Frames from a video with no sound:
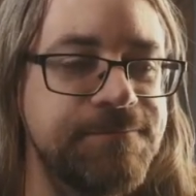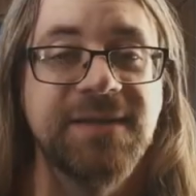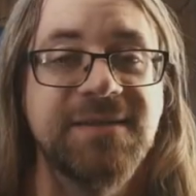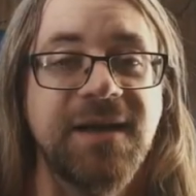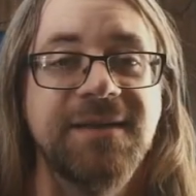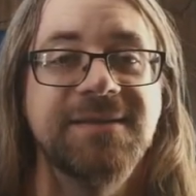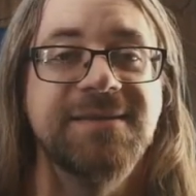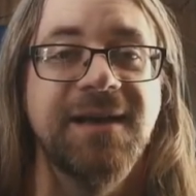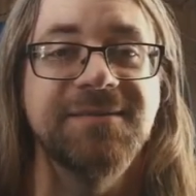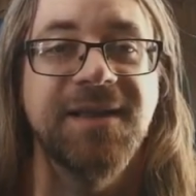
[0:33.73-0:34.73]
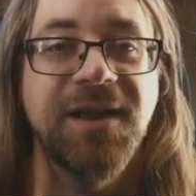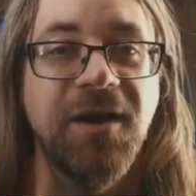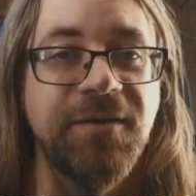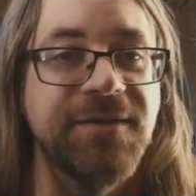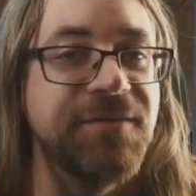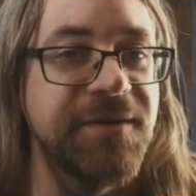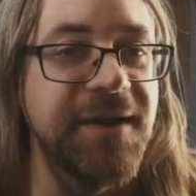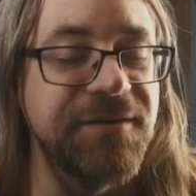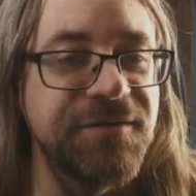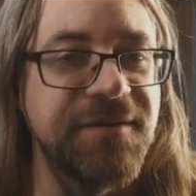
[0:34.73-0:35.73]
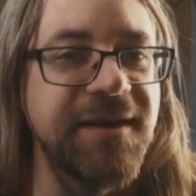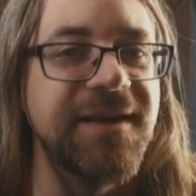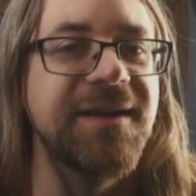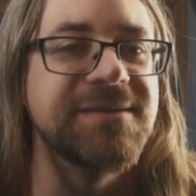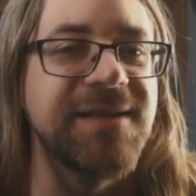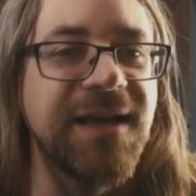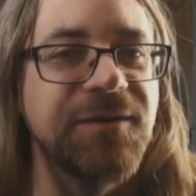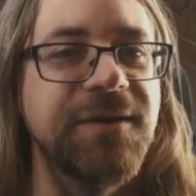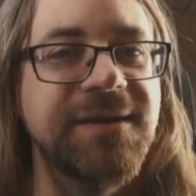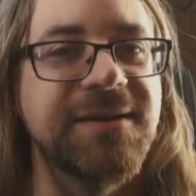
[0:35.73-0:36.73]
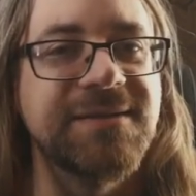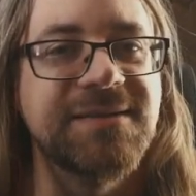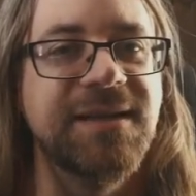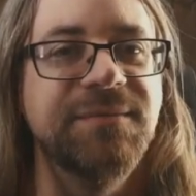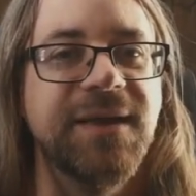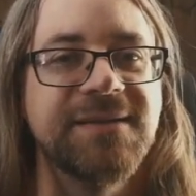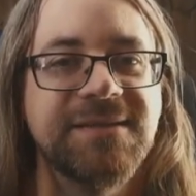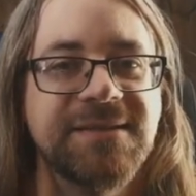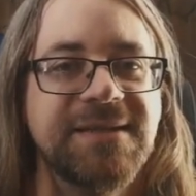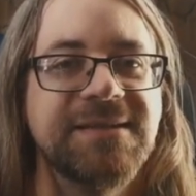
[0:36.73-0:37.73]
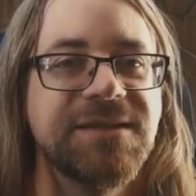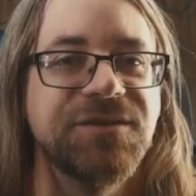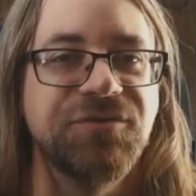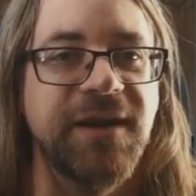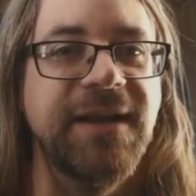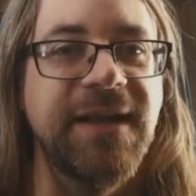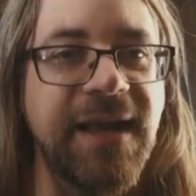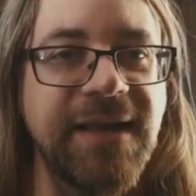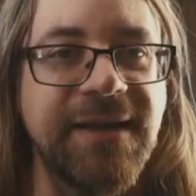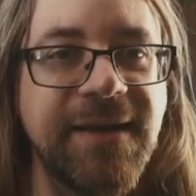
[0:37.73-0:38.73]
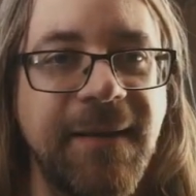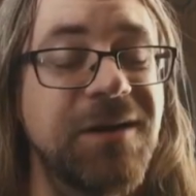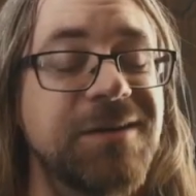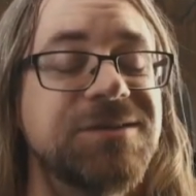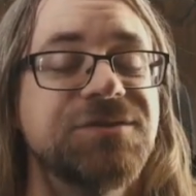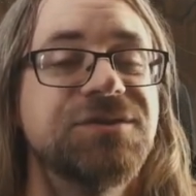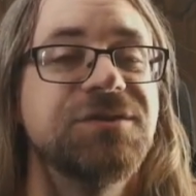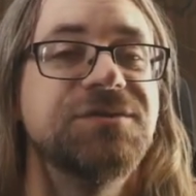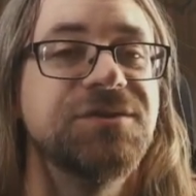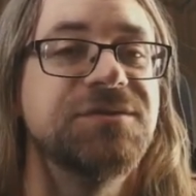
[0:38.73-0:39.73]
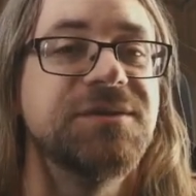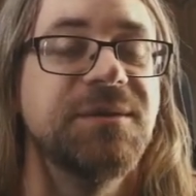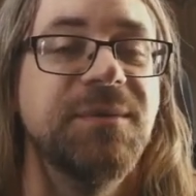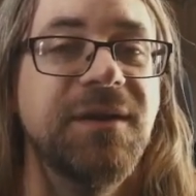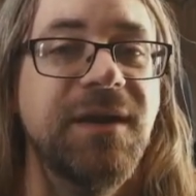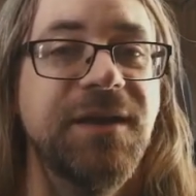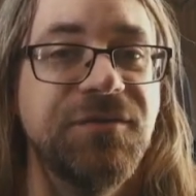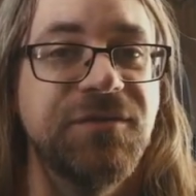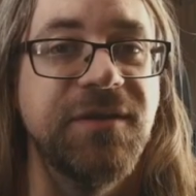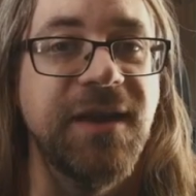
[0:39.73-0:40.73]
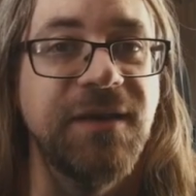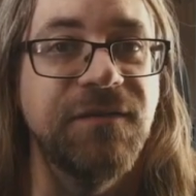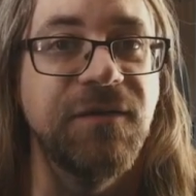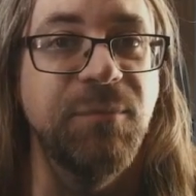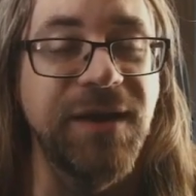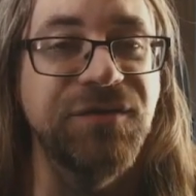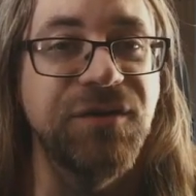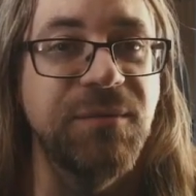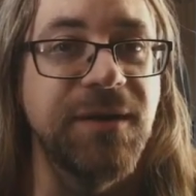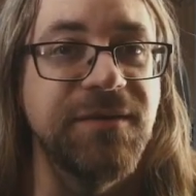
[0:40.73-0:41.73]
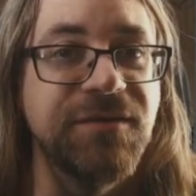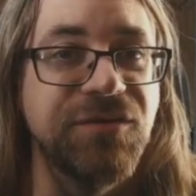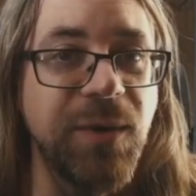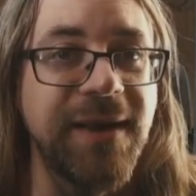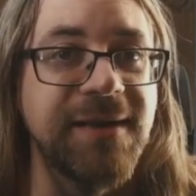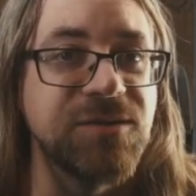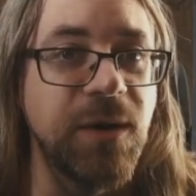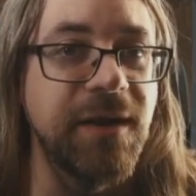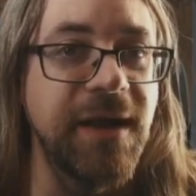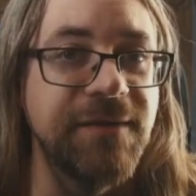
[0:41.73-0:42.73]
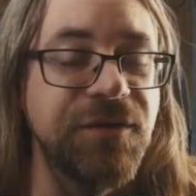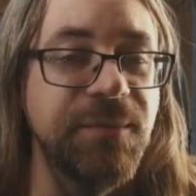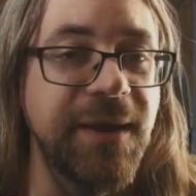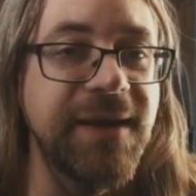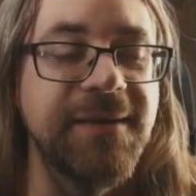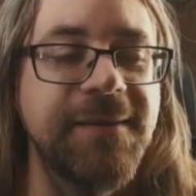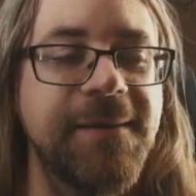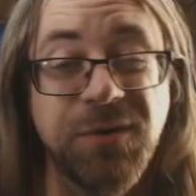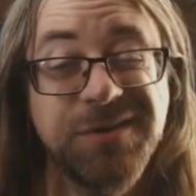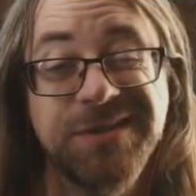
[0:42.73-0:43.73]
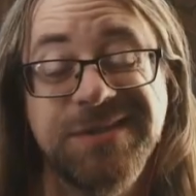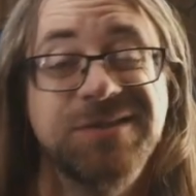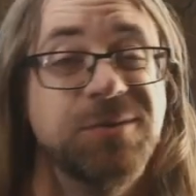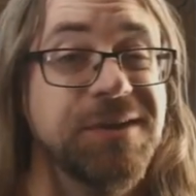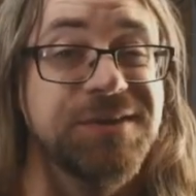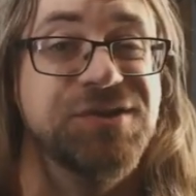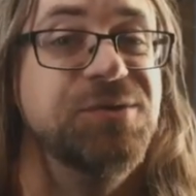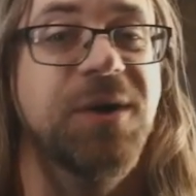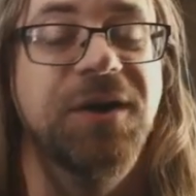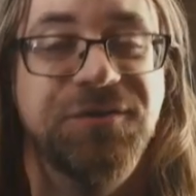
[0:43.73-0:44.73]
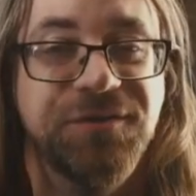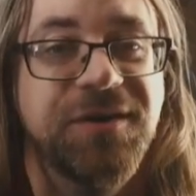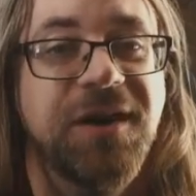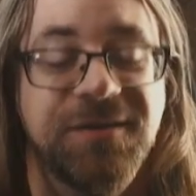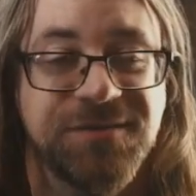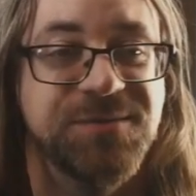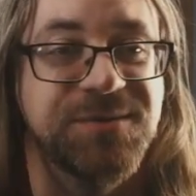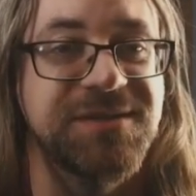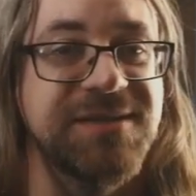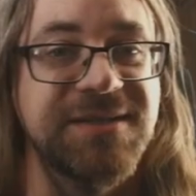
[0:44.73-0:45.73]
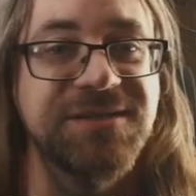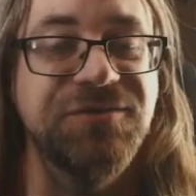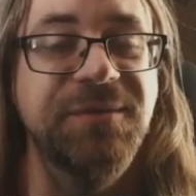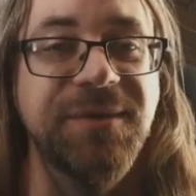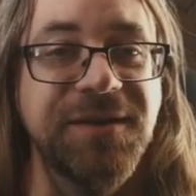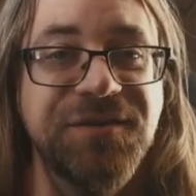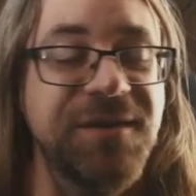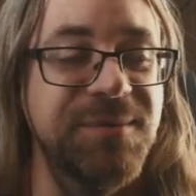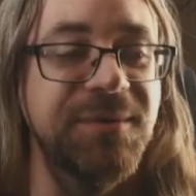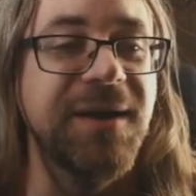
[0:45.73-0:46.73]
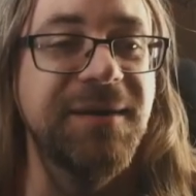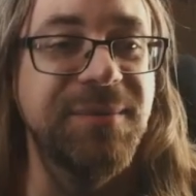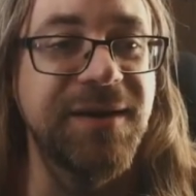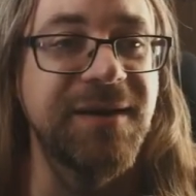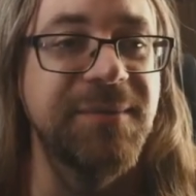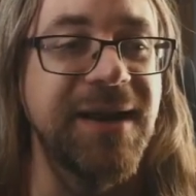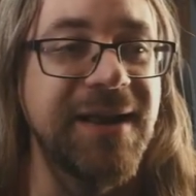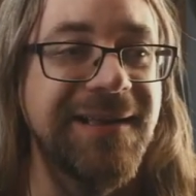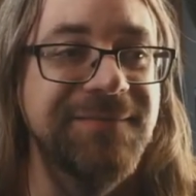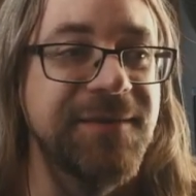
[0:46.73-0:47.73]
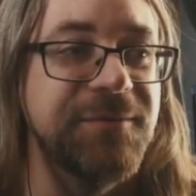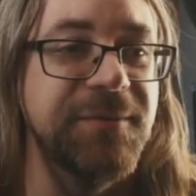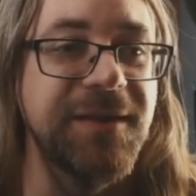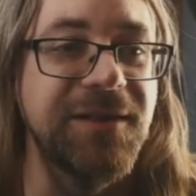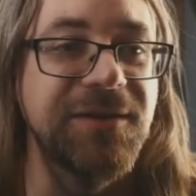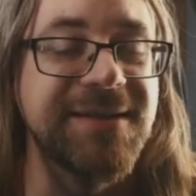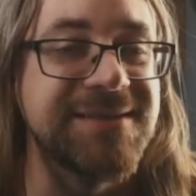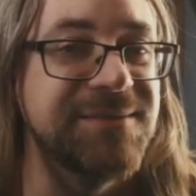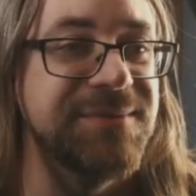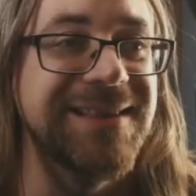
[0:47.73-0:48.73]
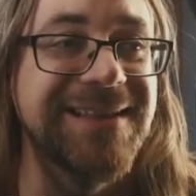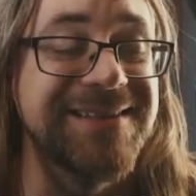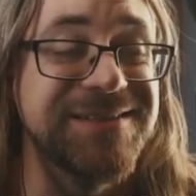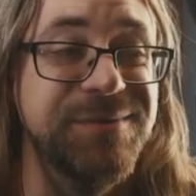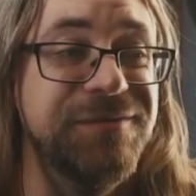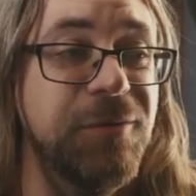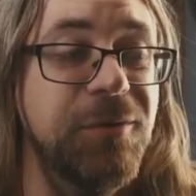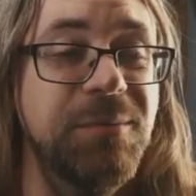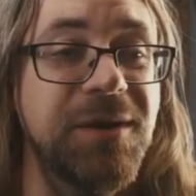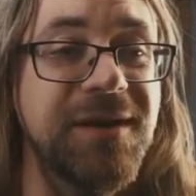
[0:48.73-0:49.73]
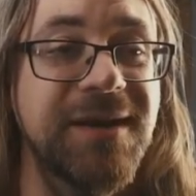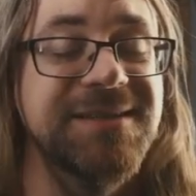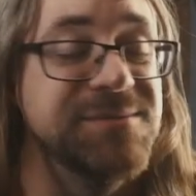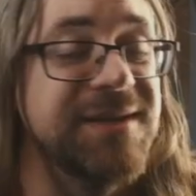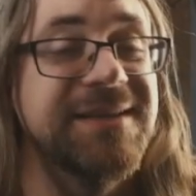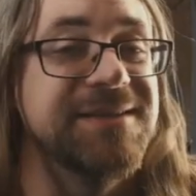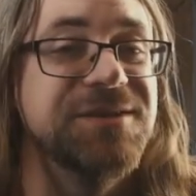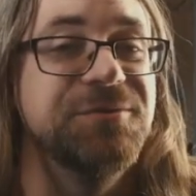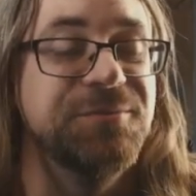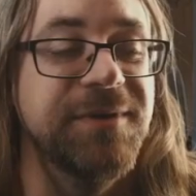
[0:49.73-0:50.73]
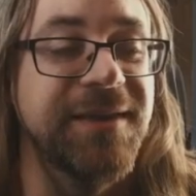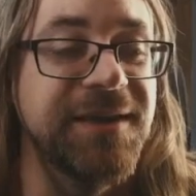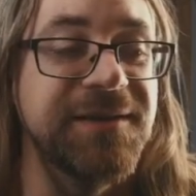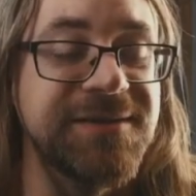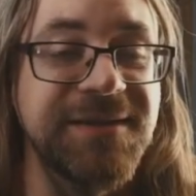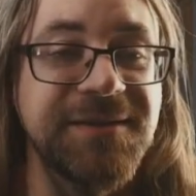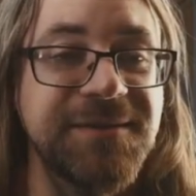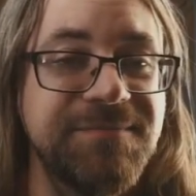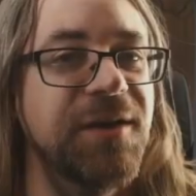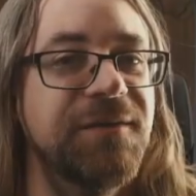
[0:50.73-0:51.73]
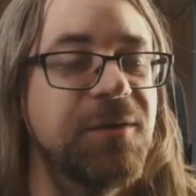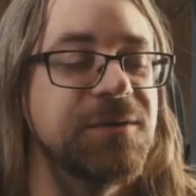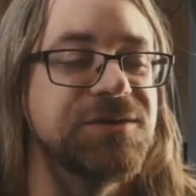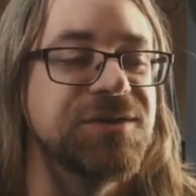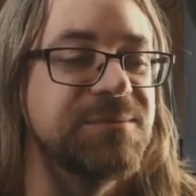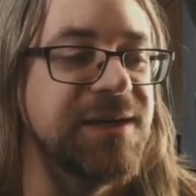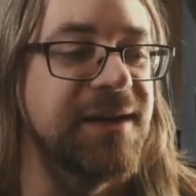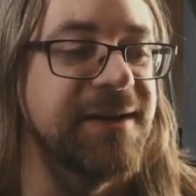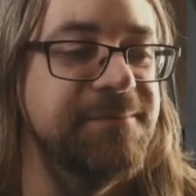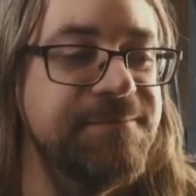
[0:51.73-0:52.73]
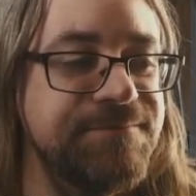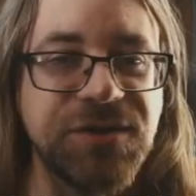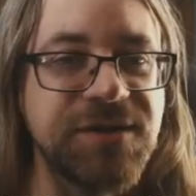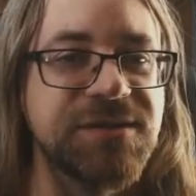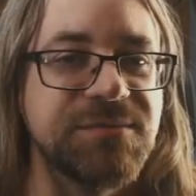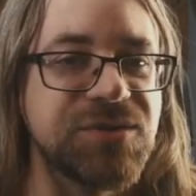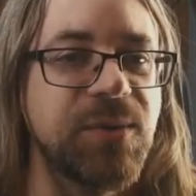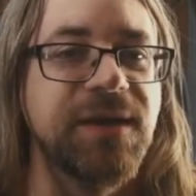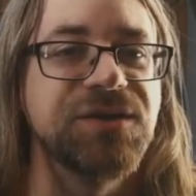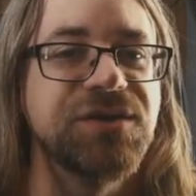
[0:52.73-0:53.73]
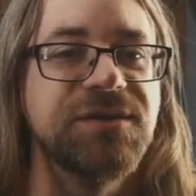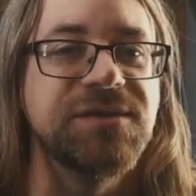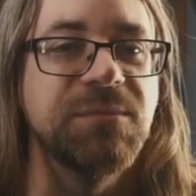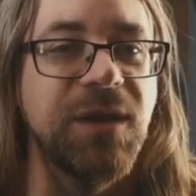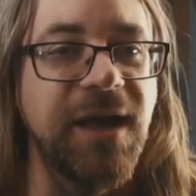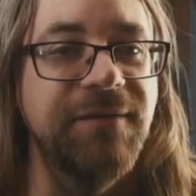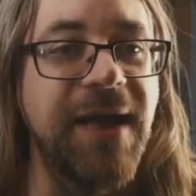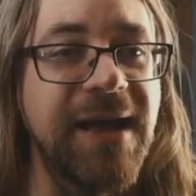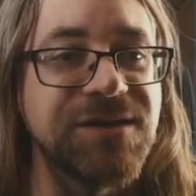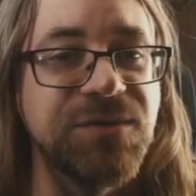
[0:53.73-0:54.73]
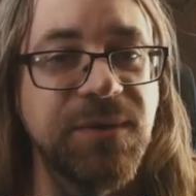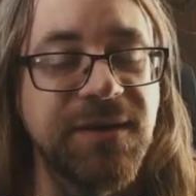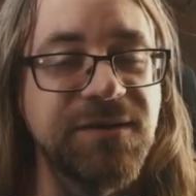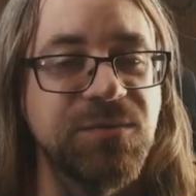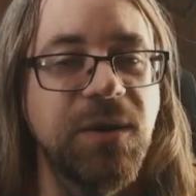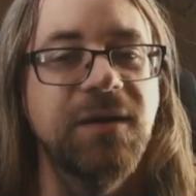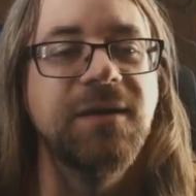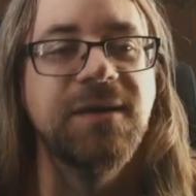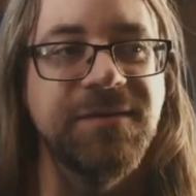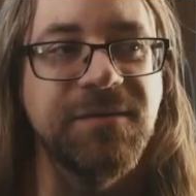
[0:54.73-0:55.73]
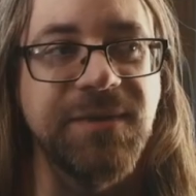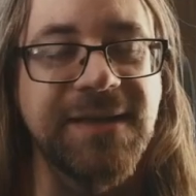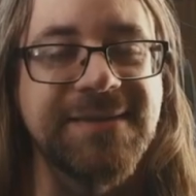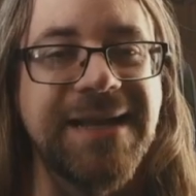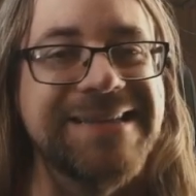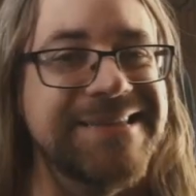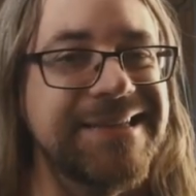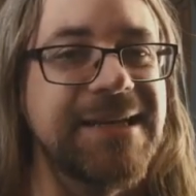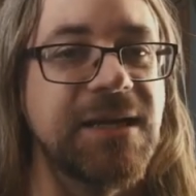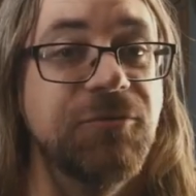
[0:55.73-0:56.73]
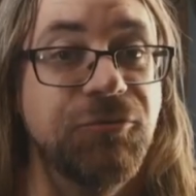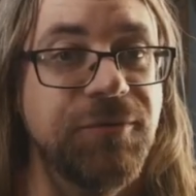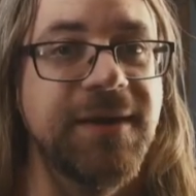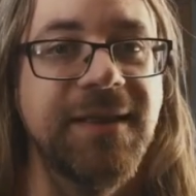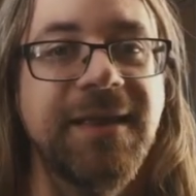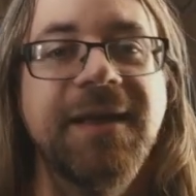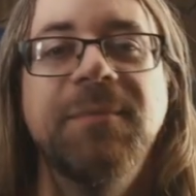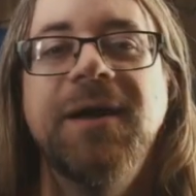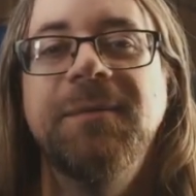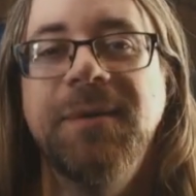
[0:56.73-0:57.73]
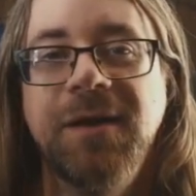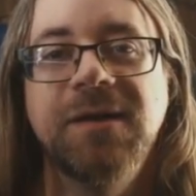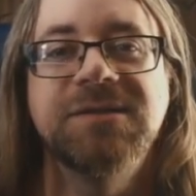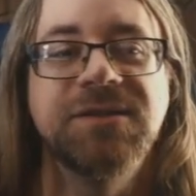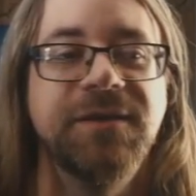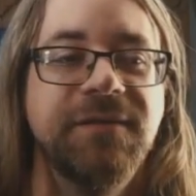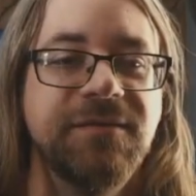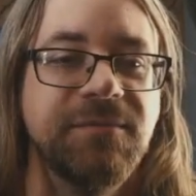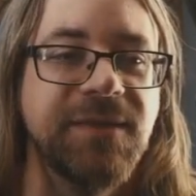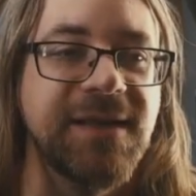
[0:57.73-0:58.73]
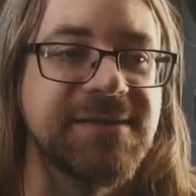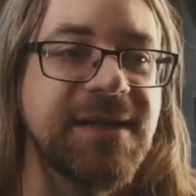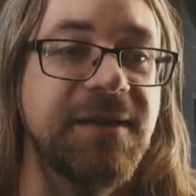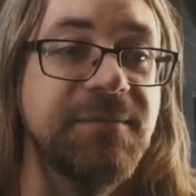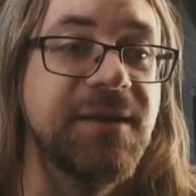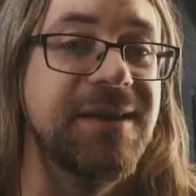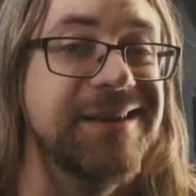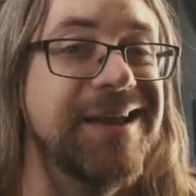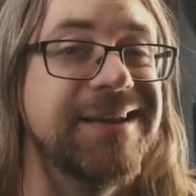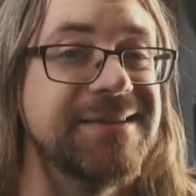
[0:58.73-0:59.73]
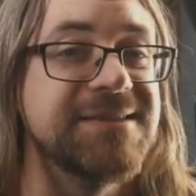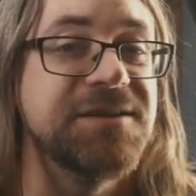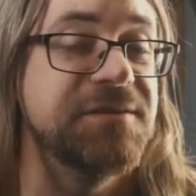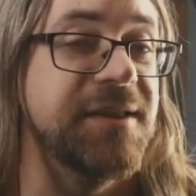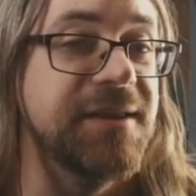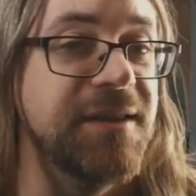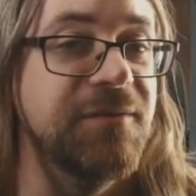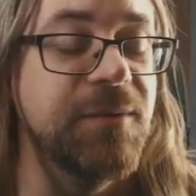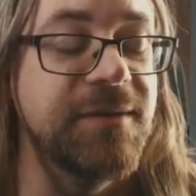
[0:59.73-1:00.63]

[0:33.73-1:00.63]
So when I saw this, I was like, oh, that's very interesting, because not only does it seem like it's a decent training aid, but it also shows you some interesting information about the swing as well after you make it. The purchase is only $200, which is extremely cheap in my opinion. I mean, I've never really looked at something like this before, but that seems like that's a really good deal. So I, of course, jumped on it. Show you some swings, show you some live action with it as well. Give you some things that I did really like about it, but I'll also give you some things that I'm not necessarily in love